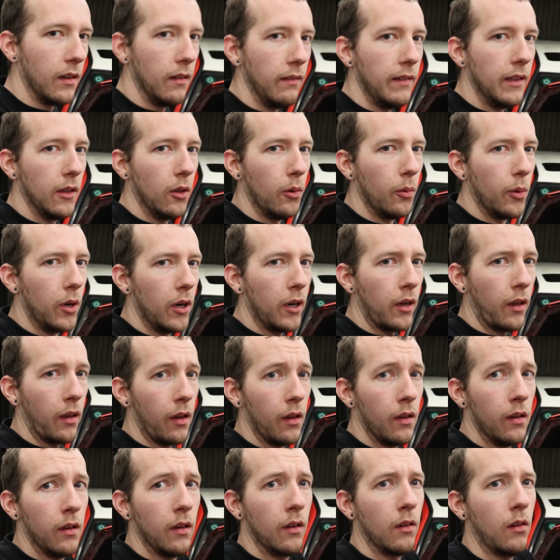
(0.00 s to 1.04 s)
a little work,
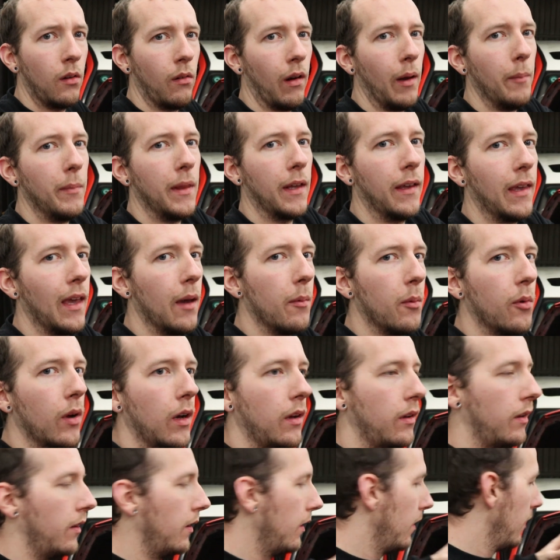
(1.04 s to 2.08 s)
grab the
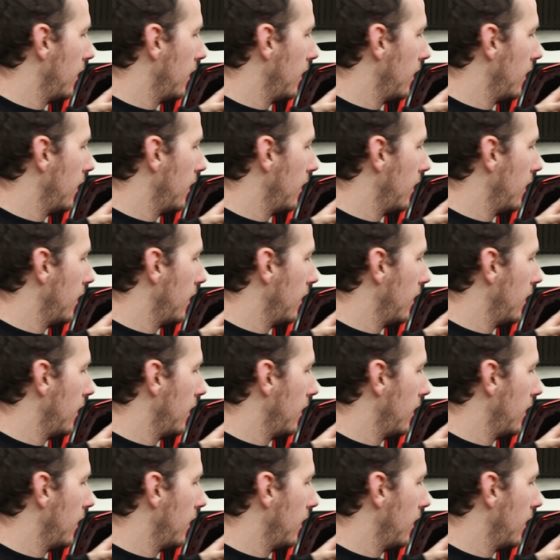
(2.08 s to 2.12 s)
camera,